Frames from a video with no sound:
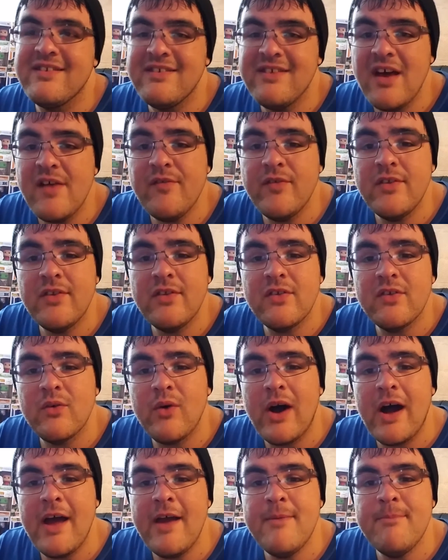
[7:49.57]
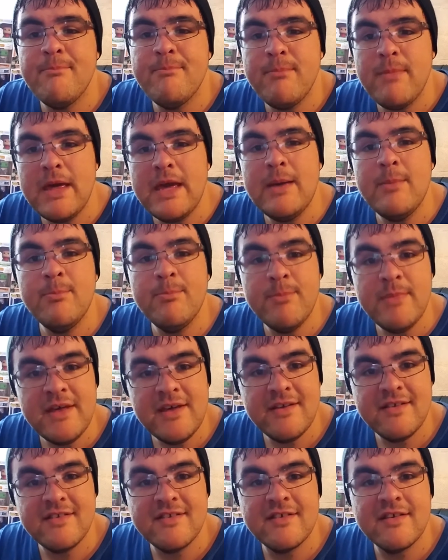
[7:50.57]
7, so I may
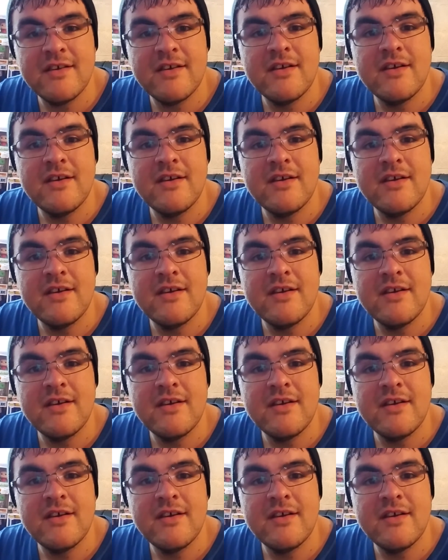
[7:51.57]
miss